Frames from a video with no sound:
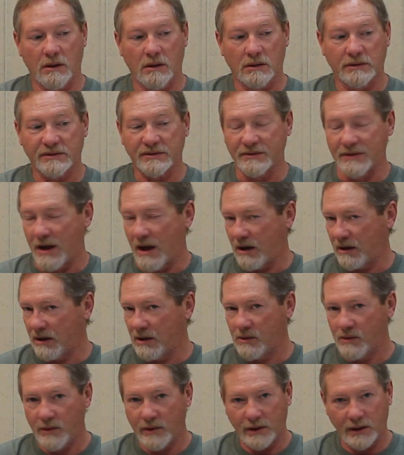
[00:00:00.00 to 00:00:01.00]
It's not
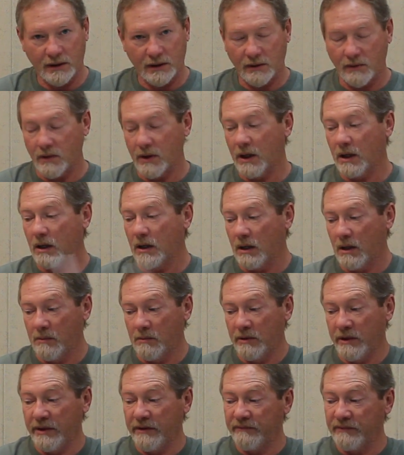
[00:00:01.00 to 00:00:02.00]
going anywhere.
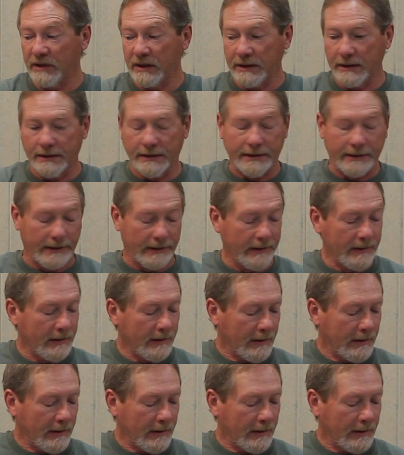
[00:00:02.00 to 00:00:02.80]
I'm leaving it in there.